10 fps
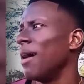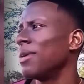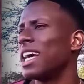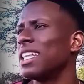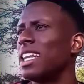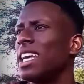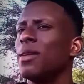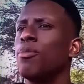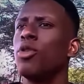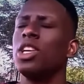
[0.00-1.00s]
And I can't tell you,
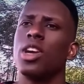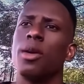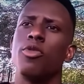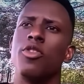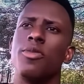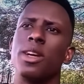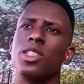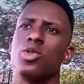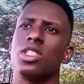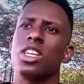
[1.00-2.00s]
any police are approved for
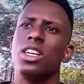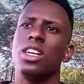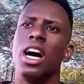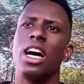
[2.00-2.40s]
a soldier.